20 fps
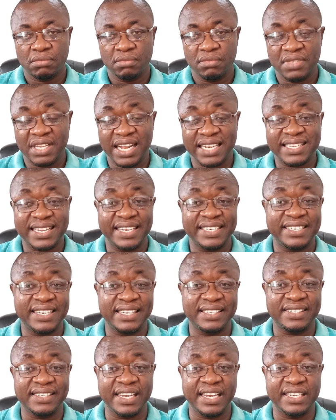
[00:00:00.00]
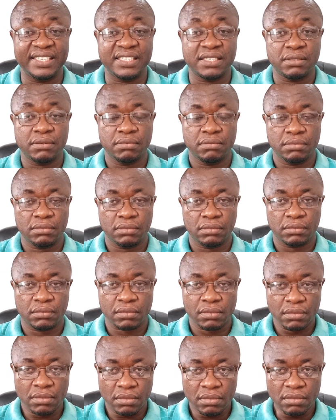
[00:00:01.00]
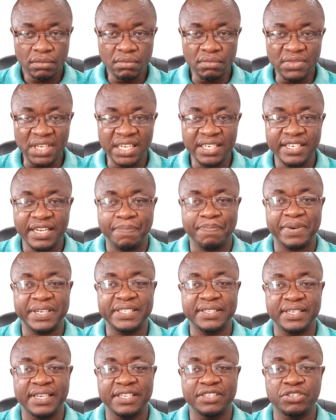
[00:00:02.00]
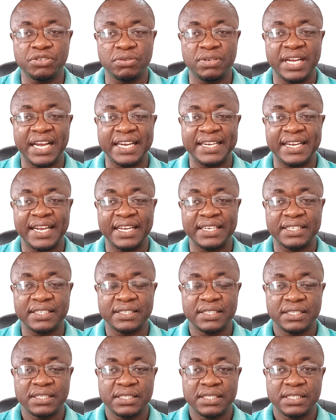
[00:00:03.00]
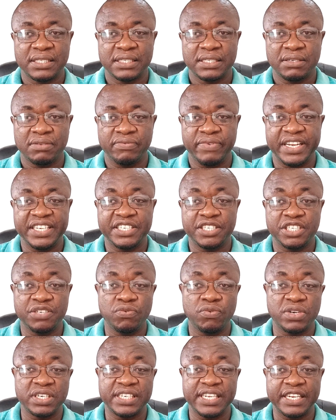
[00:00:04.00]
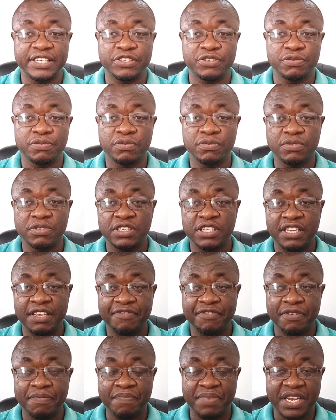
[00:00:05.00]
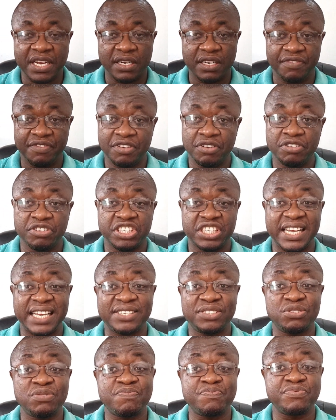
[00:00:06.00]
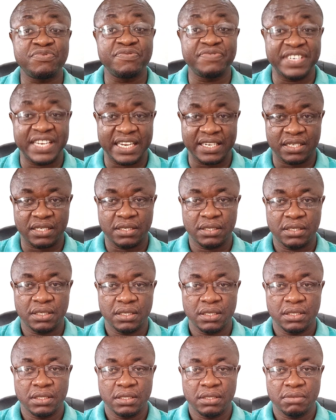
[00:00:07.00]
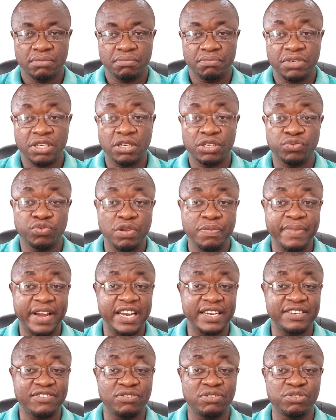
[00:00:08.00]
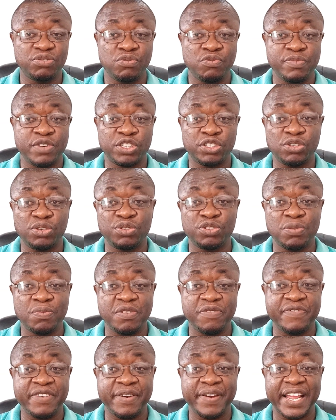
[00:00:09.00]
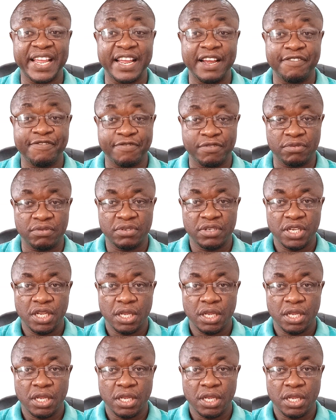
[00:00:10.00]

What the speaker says: Natasha said the president told her that when she wanted to give a bill, even though she has to prove that. Because we must also be very careful.